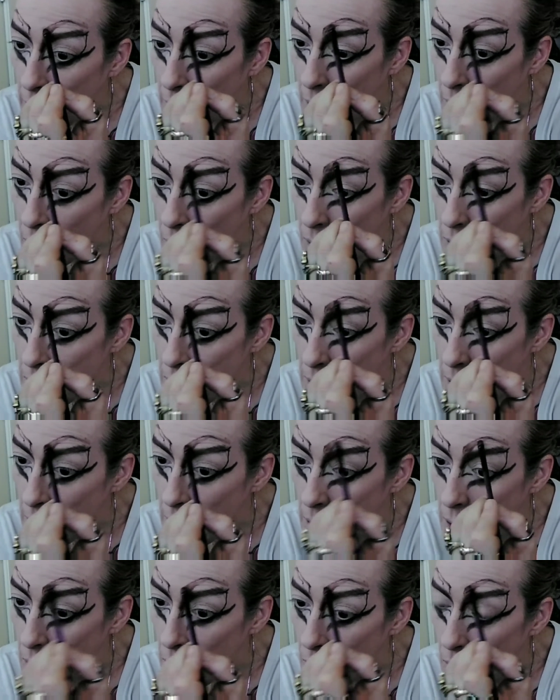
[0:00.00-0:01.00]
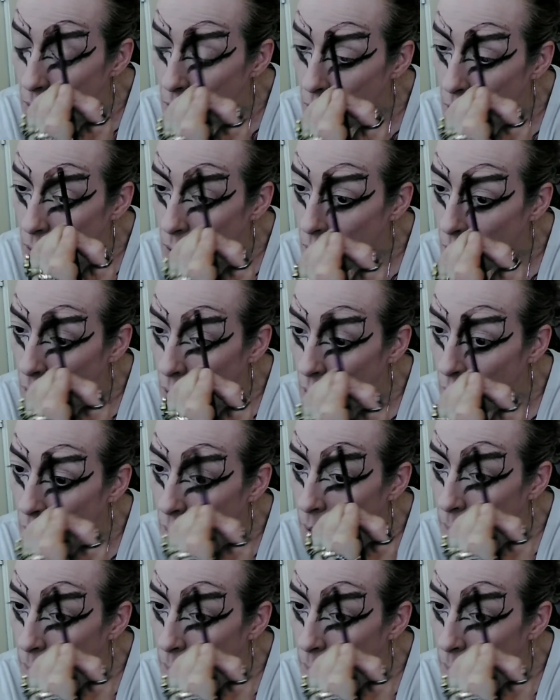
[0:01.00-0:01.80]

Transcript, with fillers: the looks that they do. I,